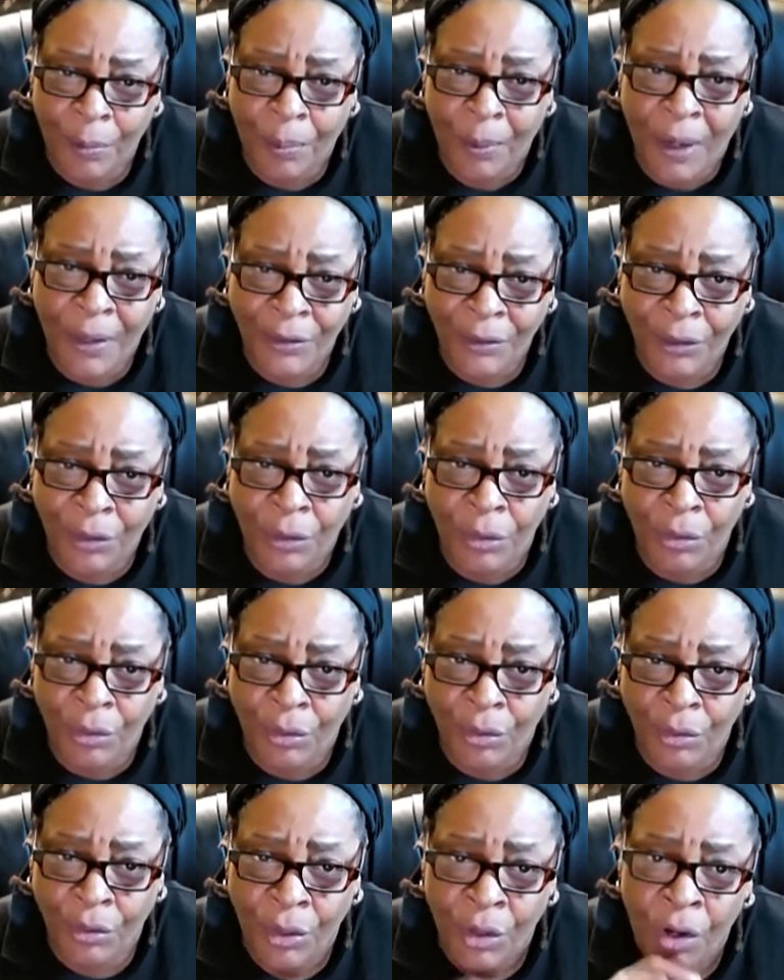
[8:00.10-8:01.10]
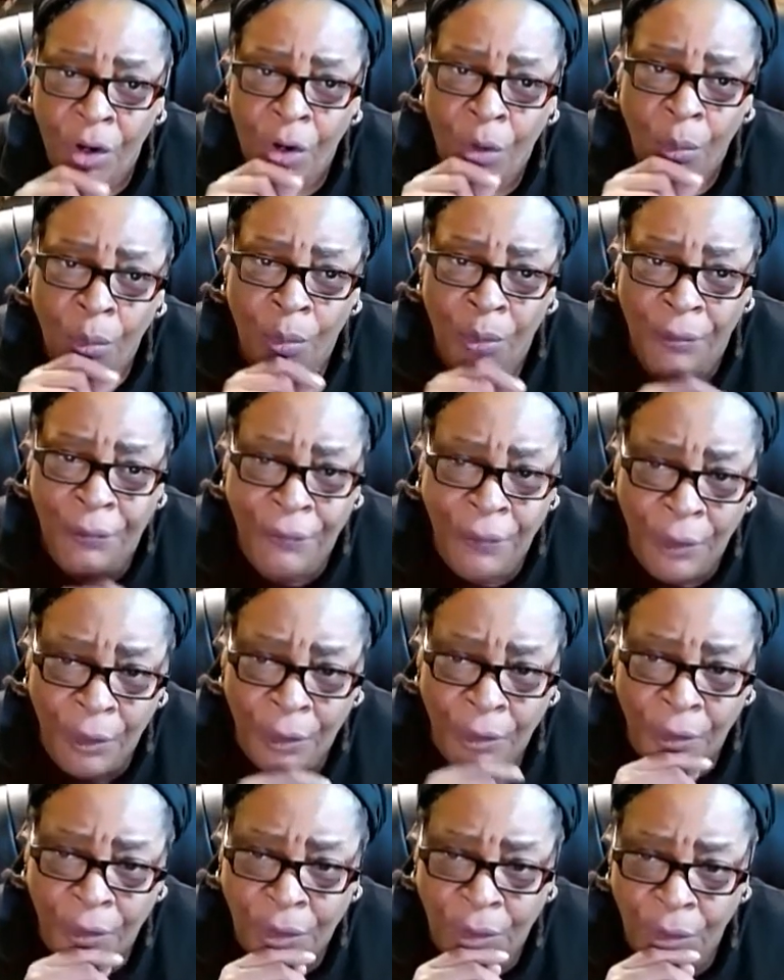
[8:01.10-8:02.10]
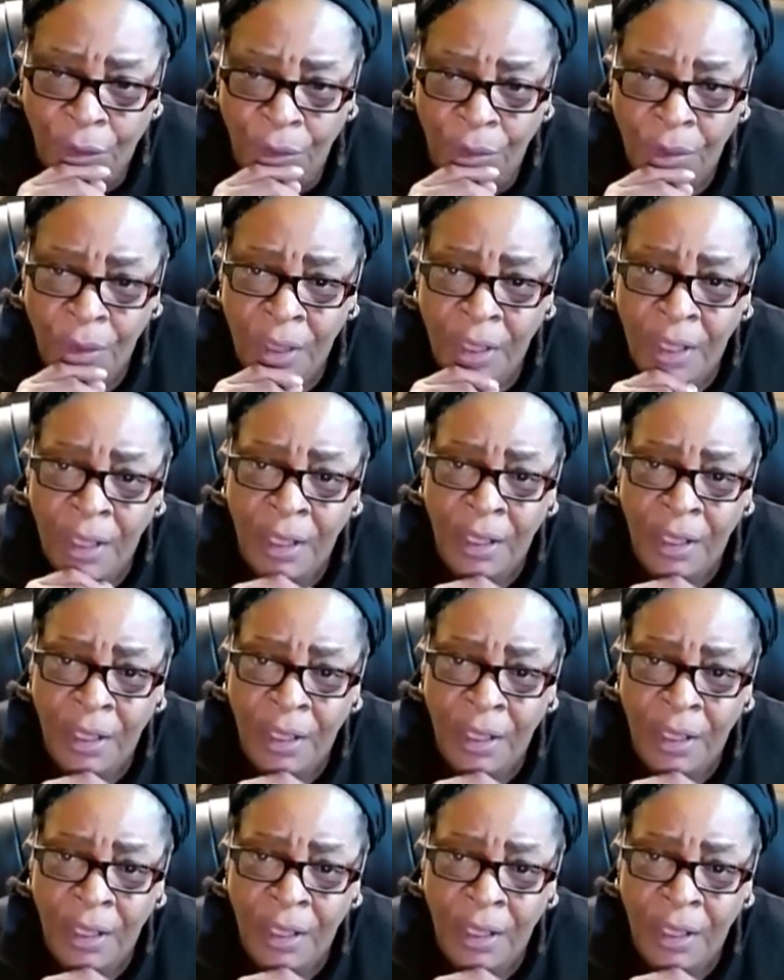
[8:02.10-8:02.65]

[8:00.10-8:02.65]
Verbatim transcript: federal prosecutors referred to